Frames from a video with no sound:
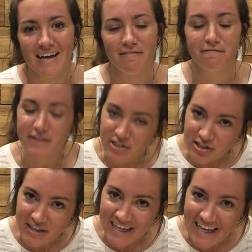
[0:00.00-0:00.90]

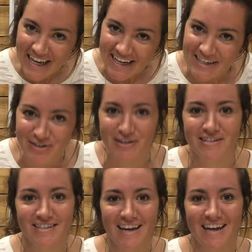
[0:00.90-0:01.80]
Officially, I guess you
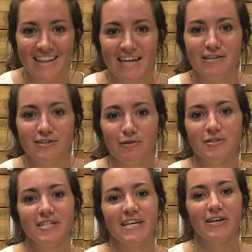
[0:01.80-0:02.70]
could say, the
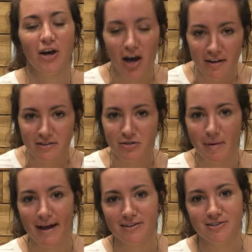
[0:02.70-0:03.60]
associate college
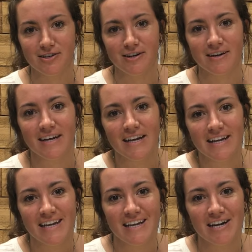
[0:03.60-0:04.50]
pastor
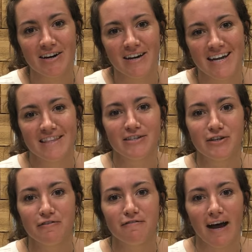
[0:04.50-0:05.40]
here in the
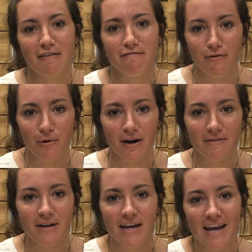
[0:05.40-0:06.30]

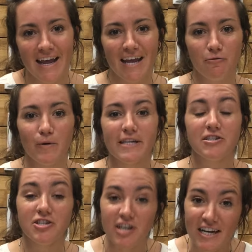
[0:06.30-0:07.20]
254. And we
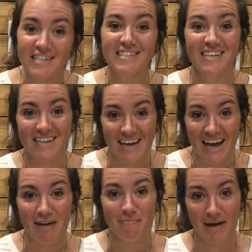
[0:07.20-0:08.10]
just
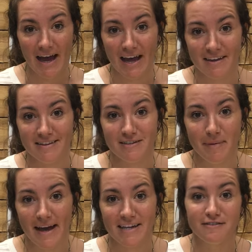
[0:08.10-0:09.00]
got back this
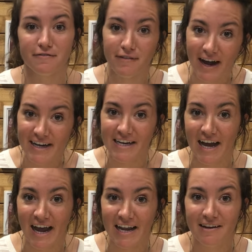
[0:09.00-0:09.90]
past Friday
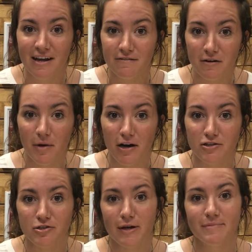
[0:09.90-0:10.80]
night from our
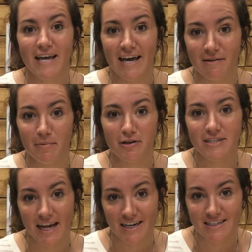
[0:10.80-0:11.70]
trip to Edinburgh,
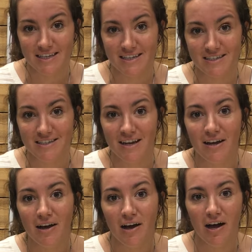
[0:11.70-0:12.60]
Texas,
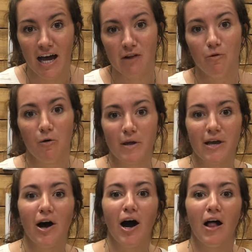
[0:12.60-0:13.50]
on what we
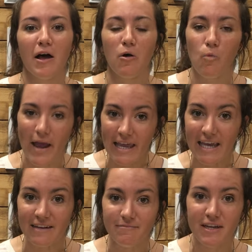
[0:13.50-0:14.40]
call
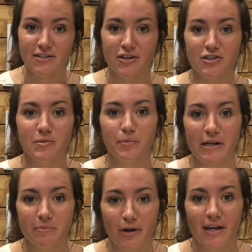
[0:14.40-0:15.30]
Awaken. It's our
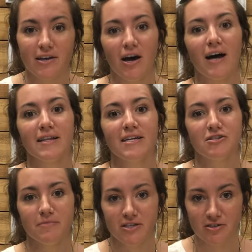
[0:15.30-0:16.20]
spring break
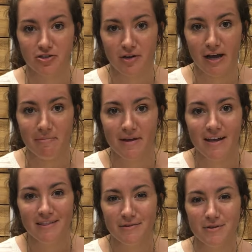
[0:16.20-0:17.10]
college mission trip.
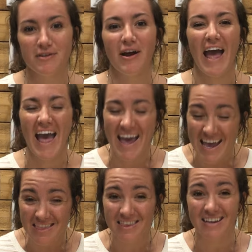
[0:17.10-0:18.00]
This is our
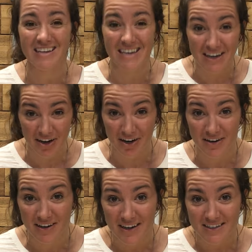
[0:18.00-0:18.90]
8th year
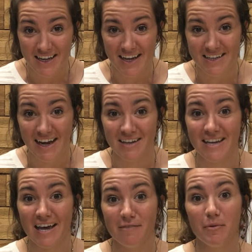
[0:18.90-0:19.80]
to head down
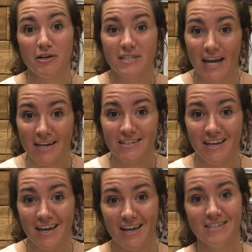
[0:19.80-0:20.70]
to Edinburgh,
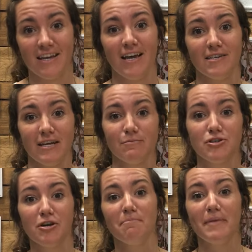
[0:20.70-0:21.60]
Texas. As I'm
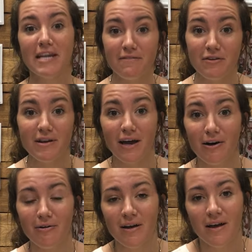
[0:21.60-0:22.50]
sure many of you
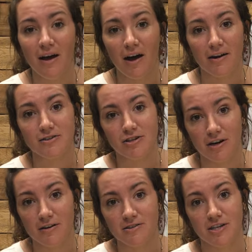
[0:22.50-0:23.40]
know, our
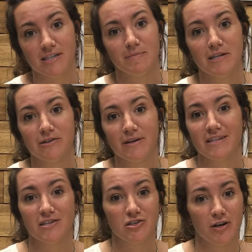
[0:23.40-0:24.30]
church has been doing
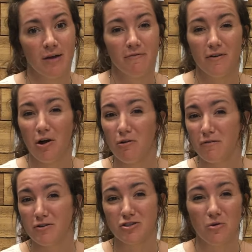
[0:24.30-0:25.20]
this trip for
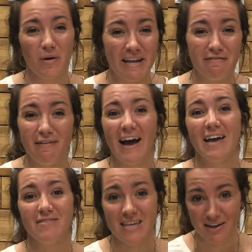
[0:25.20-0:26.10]
over
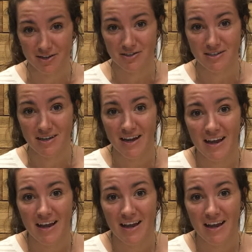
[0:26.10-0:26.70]
25 years.